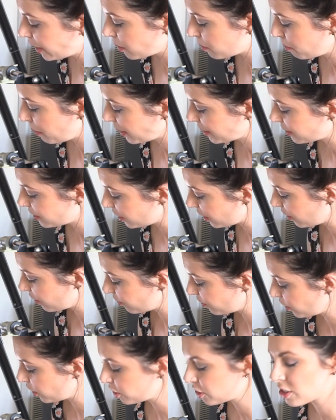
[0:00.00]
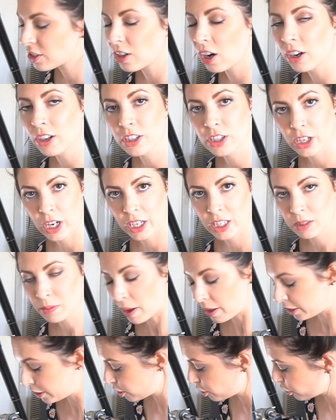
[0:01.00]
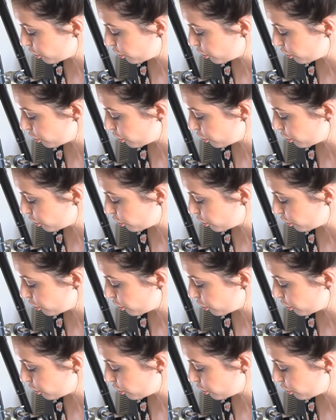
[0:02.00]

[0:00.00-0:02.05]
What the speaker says: In the basic first dark shades palette,